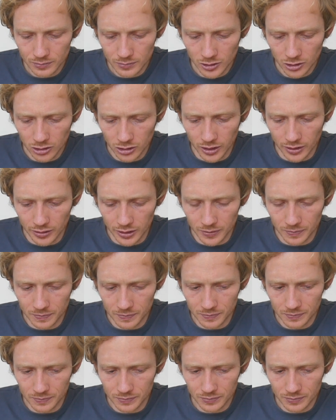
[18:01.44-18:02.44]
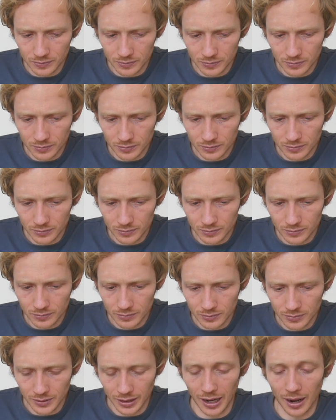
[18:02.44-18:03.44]
Crazy.
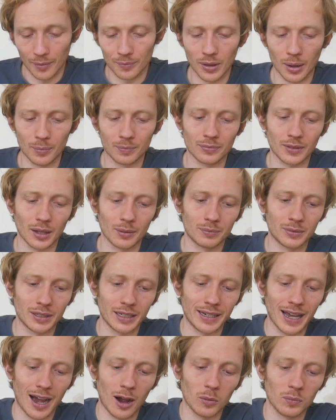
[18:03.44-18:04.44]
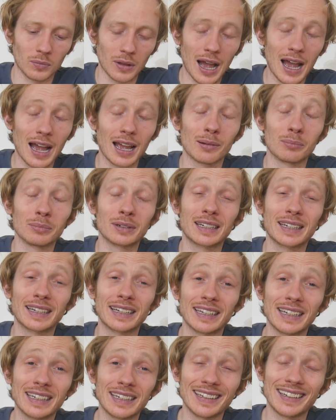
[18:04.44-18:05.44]
Yeah, I'm teed out. I am
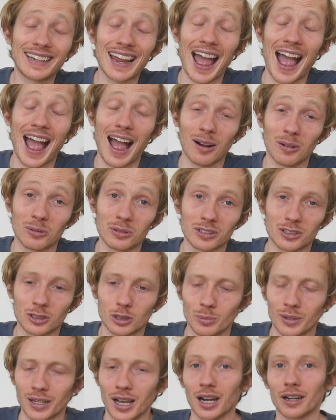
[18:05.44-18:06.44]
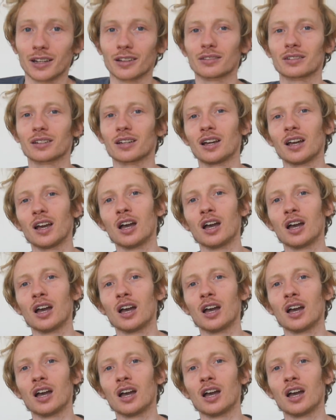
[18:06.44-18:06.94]
teed out, to be honest.